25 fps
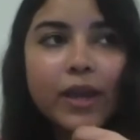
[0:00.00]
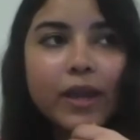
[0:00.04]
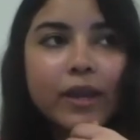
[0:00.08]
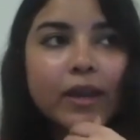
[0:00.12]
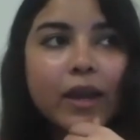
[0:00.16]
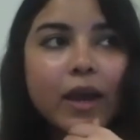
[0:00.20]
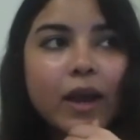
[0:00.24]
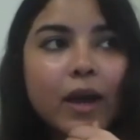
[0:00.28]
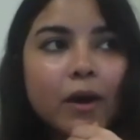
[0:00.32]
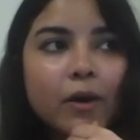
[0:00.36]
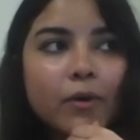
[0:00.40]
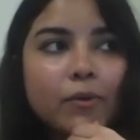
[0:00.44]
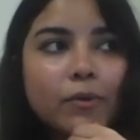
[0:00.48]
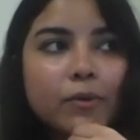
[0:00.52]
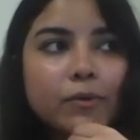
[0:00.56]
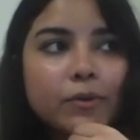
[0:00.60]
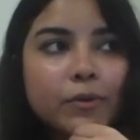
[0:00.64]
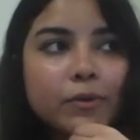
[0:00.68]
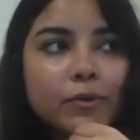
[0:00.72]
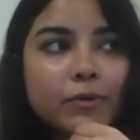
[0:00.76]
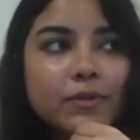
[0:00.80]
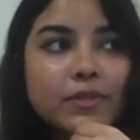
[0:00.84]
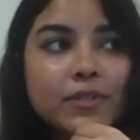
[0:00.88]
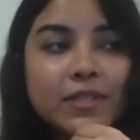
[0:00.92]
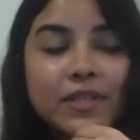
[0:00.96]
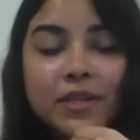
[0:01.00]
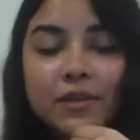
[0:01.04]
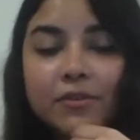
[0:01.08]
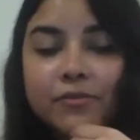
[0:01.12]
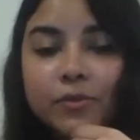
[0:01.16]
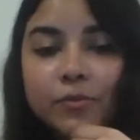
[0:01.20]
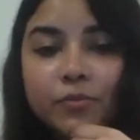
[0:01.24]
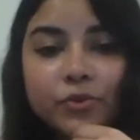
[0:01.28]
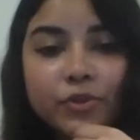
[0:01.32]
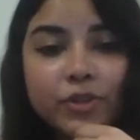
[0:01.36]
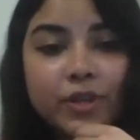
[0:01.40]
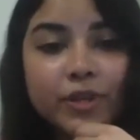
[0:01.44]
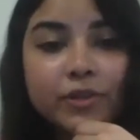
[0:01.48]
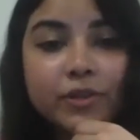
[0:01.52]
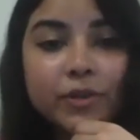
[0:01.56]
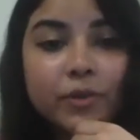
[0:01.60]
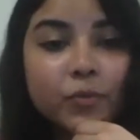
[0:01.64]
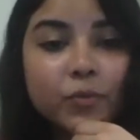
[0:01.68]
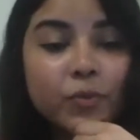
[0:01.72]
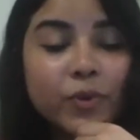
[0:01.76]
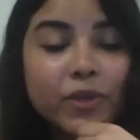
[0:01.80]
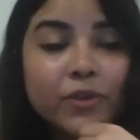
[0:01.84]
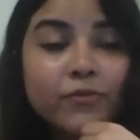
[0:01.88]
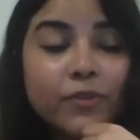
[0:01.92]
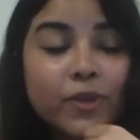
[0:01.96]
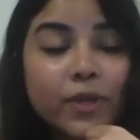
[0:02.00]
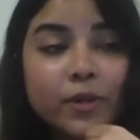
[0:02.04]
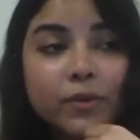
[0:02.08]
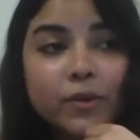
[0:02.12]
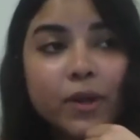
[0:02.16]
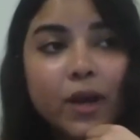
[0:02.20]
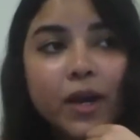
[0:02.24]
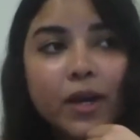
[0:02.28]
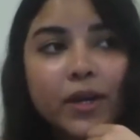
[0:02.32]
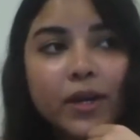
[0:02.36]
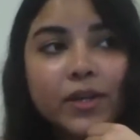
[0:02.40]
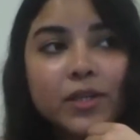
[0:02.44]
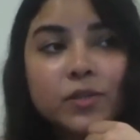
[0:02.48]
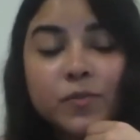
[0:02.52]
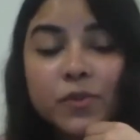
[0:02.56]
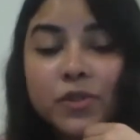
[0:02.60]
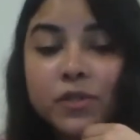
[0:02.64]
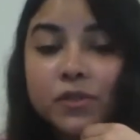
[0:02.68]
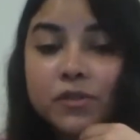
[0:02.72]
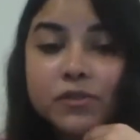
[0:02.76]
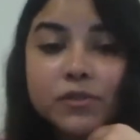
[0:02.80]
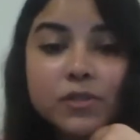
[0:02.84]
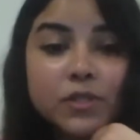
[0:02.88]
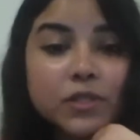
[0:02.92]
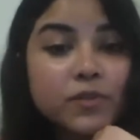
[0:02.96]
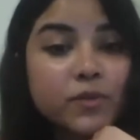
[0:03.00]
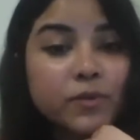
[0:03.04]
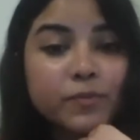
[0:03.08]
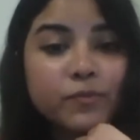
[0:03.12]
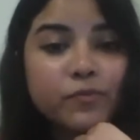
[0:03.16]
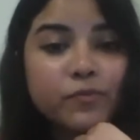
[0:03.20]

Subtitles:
and how, you know, safe and protected we feel, our experiences